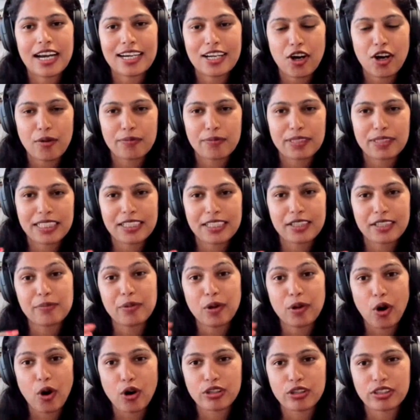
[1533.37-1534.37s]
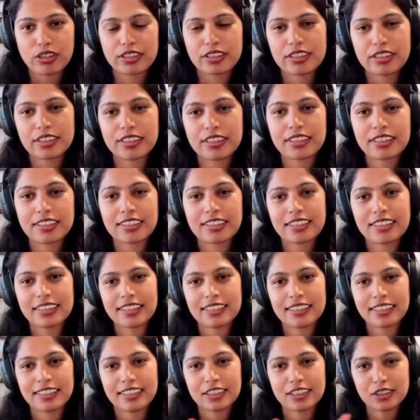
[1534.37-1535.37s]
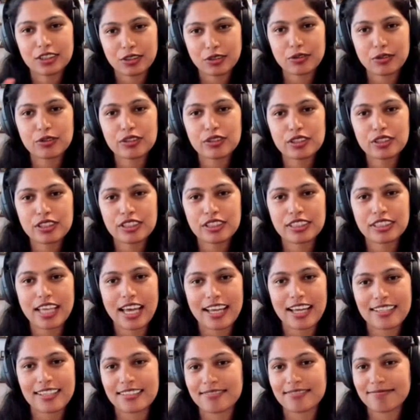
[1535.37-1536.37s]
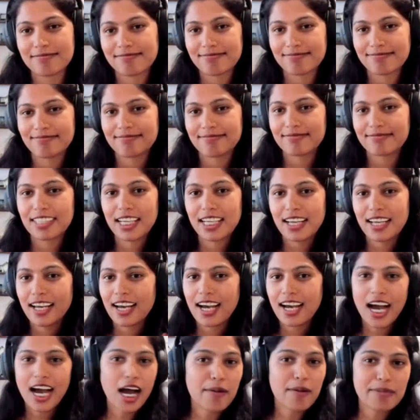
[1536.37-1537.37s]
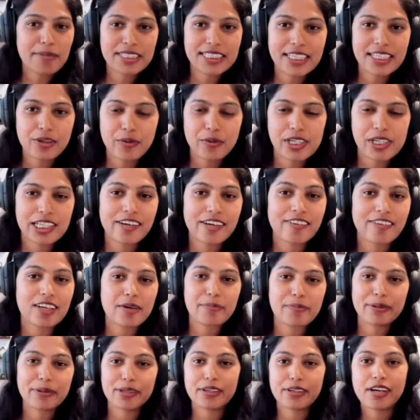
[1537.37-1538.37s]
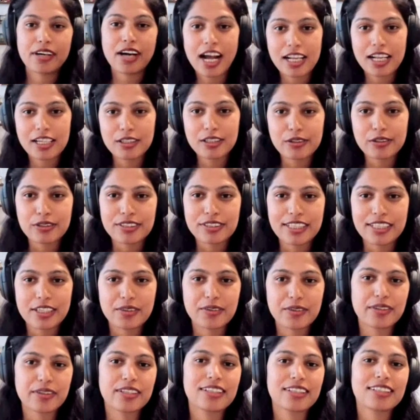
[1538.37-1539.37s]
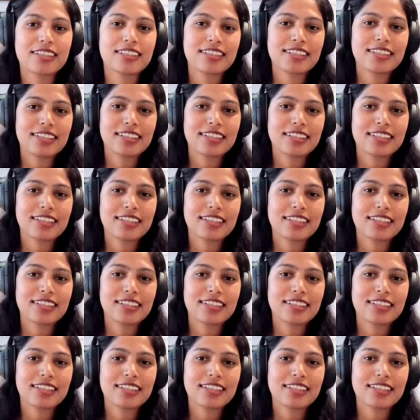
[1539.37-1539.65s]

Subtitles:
adopting broader tools than I'm a SQL developer, I'll do SQL.